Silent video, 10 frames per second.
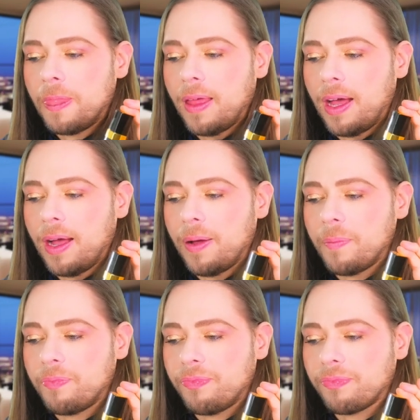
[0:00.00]

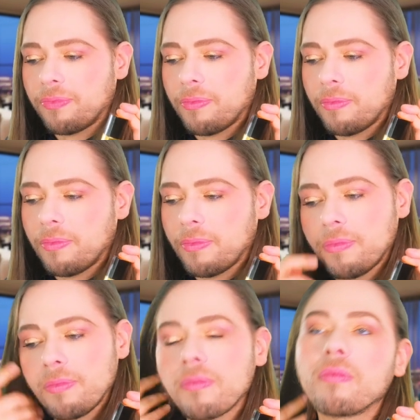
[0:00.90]
Um,
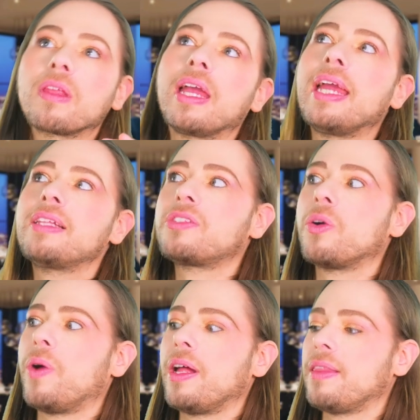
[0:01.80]
it's
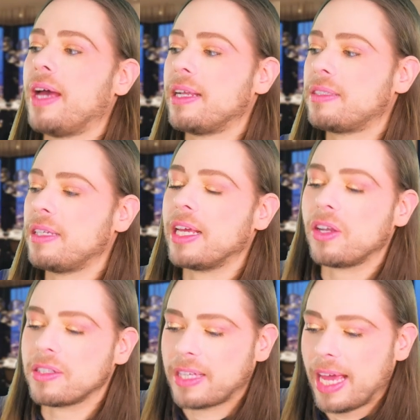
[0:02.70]
the one that
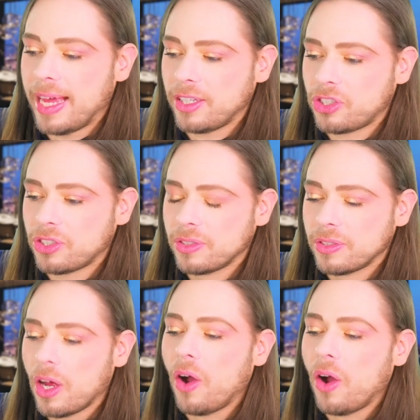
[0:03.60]
Nicolas Cage.